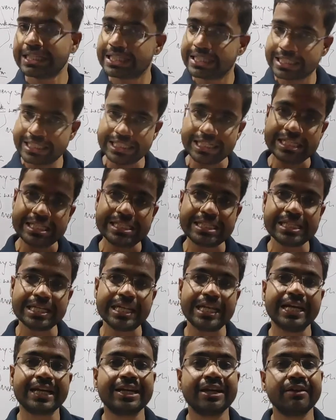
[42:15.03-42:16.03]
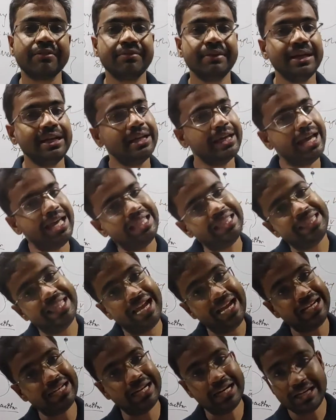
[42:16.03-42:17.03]
changing electric field, and
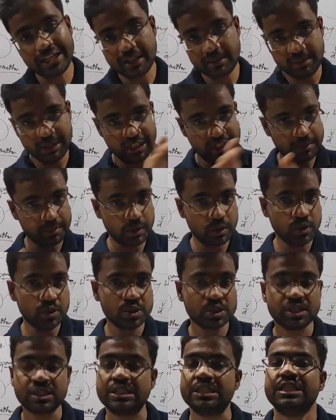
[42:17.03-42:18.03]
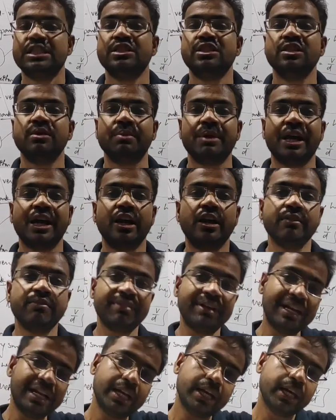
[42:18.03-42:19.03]
that ultimately produce changing magnetic
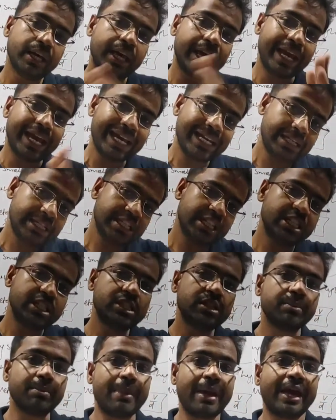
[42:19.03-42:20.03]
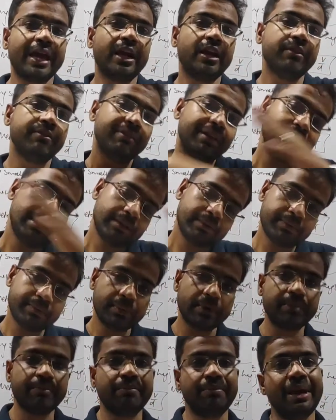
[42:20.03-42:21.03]
field, and changing magnetic field
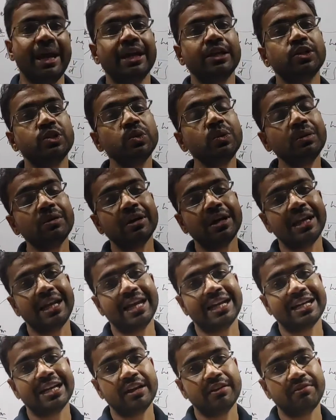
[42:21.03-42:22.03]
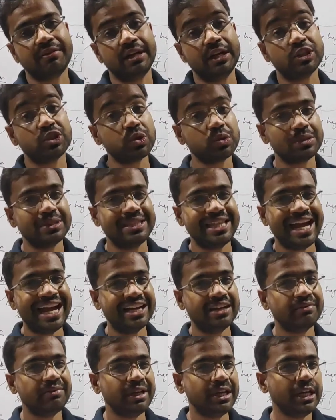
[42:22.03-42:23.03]
back to electric field. So that
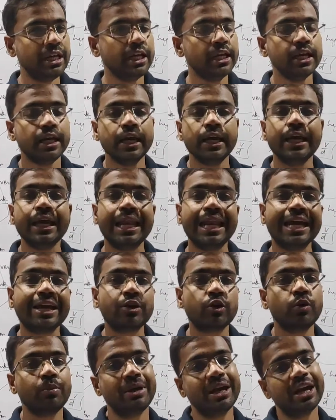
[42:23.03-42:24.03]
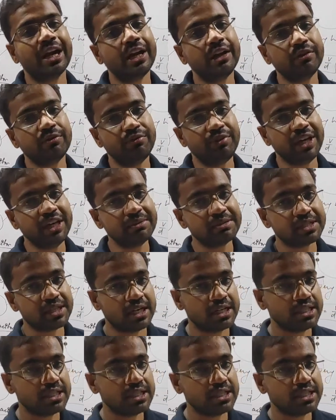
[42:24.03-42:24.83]
way electromagnetic waves are